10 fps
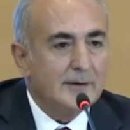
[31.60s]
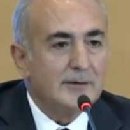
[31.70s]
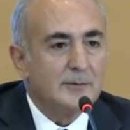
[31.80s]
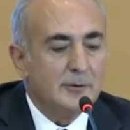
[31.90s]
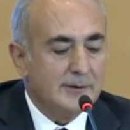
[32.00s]

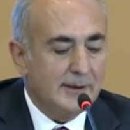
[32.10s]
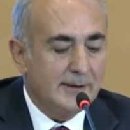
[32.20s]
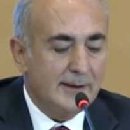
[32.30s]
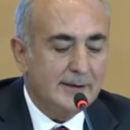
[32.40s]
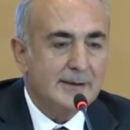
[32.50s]
honorable
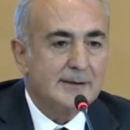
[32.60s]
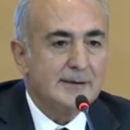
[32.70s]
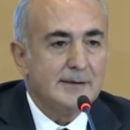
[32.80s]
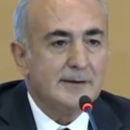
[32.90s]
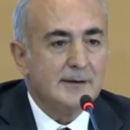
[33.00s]
delegates,
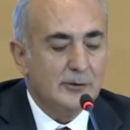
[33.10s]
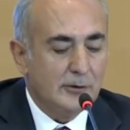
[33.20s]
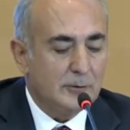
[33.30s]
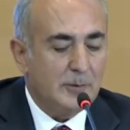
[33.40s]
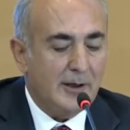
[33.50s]

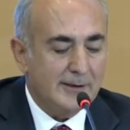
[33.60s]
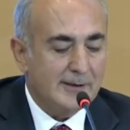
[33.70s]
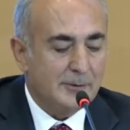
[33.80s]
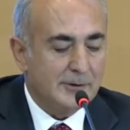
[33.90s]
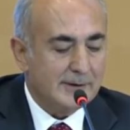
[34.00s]
distinguished
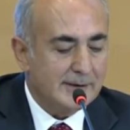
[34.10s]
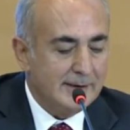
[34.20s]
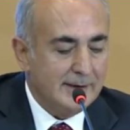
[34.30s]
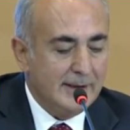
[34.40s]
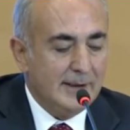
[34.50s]
participants.
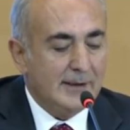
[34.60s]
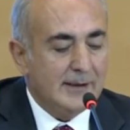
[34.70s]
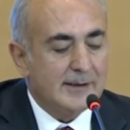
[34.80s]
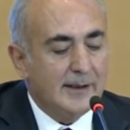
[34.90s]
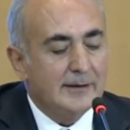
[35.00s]

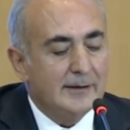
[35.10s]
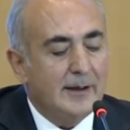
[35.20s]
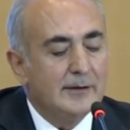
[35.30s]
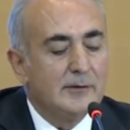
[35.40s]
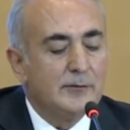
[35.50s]
It's an
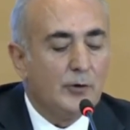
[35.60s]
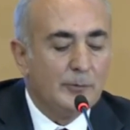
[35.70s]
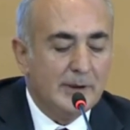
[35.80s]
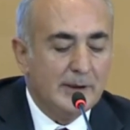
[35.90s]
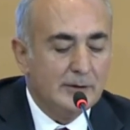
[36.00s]
honor
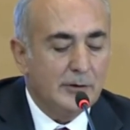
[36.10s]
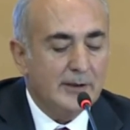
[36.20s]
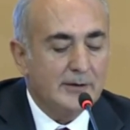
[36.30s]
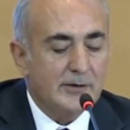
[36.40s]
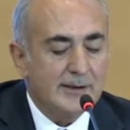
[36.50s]
for me to
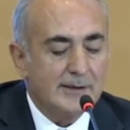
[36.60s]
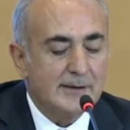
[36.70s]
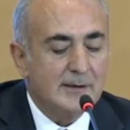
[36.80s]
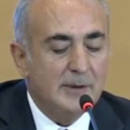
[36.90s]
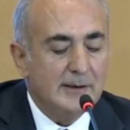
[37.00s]
address
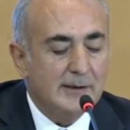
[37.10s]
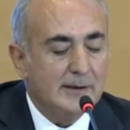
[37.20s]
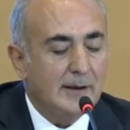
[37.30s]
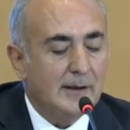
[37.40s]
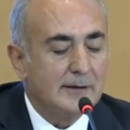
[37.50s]
this
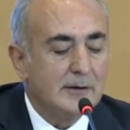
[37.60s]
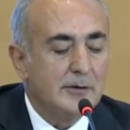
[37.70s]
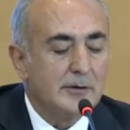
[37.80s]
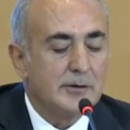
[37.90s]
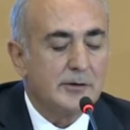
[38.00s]
meeting on the
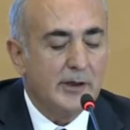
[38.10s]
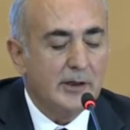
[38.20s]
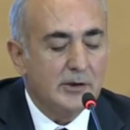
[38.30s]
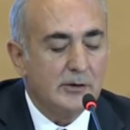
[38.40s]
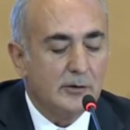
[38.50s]

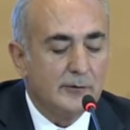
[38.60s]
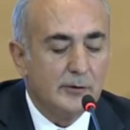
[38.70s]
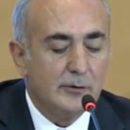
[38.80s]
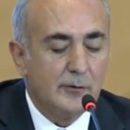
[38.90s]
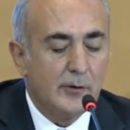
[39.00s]
consideration of the
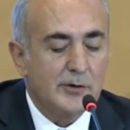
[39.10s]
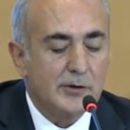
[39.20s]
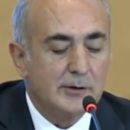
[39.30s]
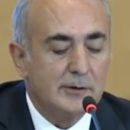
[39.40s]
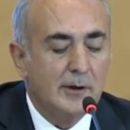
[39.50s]

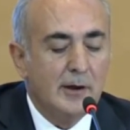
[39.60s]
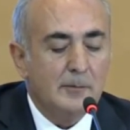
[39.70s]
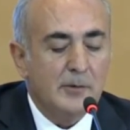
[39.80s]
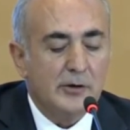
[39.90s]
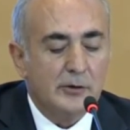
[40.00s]
Universal
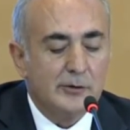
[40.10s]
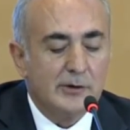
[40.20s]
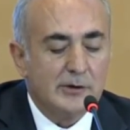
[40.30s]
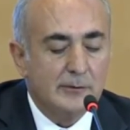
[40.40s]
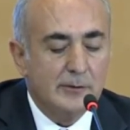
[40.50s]

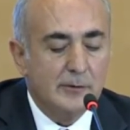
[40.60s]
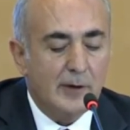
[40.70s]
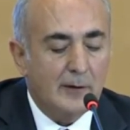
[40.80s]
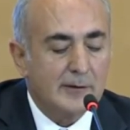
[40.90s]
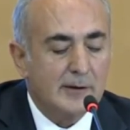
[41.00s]
Periodic Review
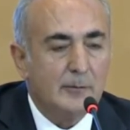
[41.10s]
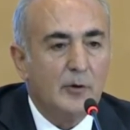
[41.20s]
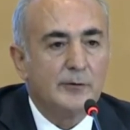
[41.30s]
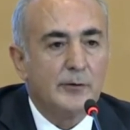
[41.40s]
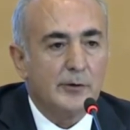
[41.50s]
outcome
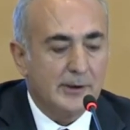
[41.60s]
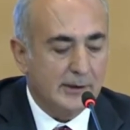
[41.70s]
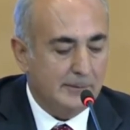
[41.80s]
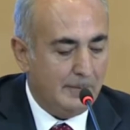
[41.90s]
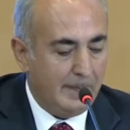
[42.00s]
of
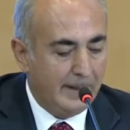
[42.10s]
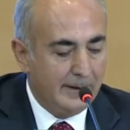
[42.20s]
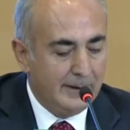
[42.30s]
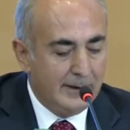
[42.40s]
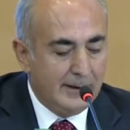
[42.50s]
Turkey.
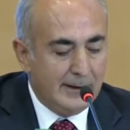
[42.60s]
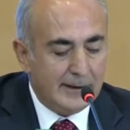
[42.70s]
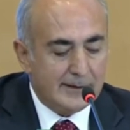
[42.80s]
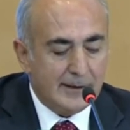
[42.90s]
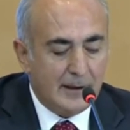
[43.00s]

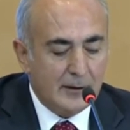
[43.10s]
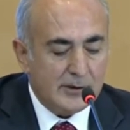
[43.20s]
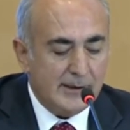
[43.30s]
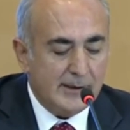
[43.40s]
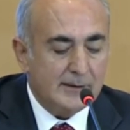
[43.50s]
At the
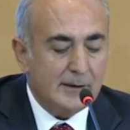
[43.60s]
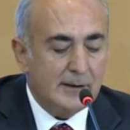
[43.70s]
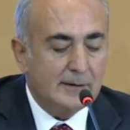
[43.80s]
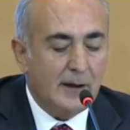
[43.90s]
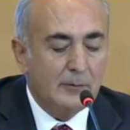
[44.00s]
outset,
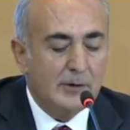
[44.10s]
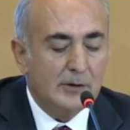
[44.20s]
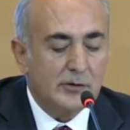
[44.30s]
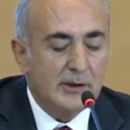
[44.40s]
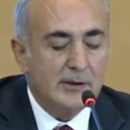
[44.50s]
allow me
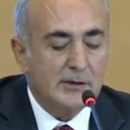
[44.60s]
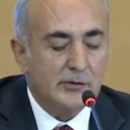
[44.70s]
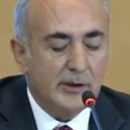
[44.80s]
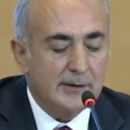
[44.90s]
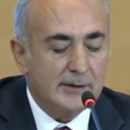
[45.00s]
to
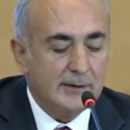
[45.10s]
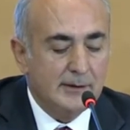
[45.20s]
reiterate